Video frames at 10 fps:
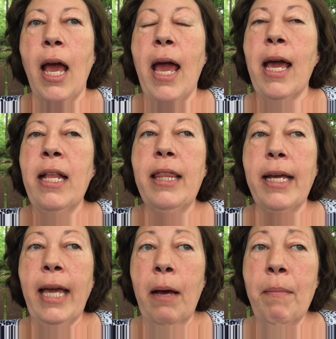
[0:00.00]
and
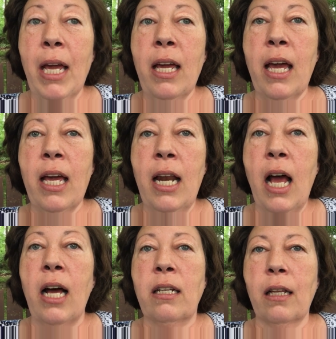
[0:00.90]
they kept me in
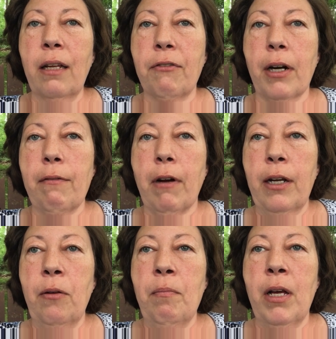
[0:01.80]
a delivery
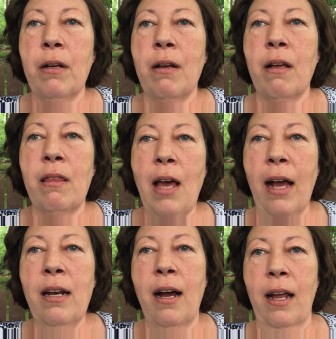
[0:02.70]
room
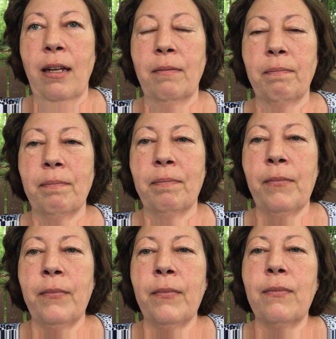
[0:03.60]
that night.
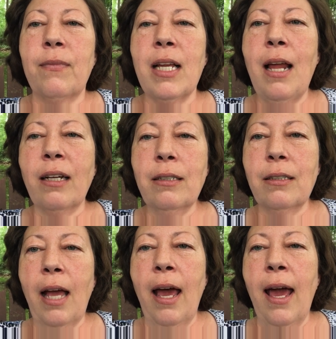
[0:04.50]
The
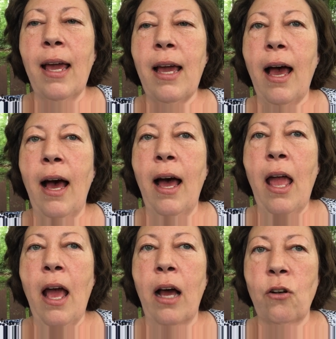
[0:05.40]
next day,
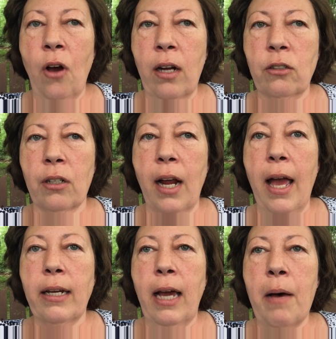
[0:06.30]
a doctor
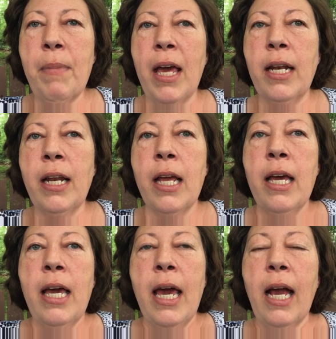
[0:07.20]
had come in,
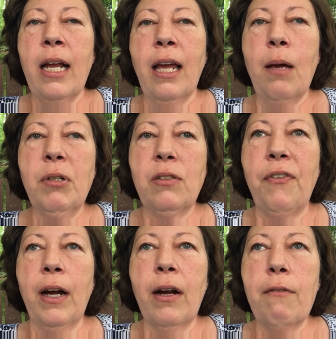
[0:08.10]
and he was
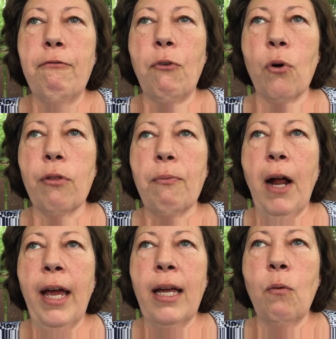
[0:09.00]
very
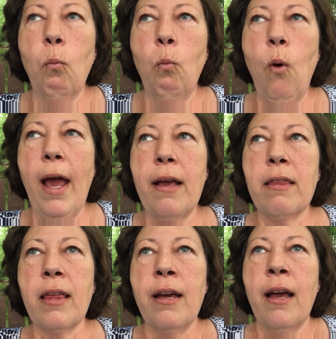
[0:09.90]
forthright
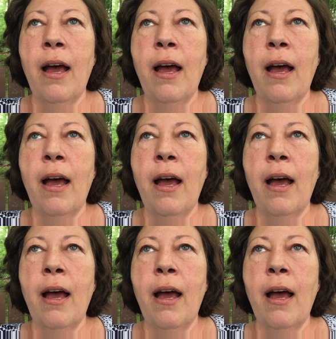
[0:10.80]
with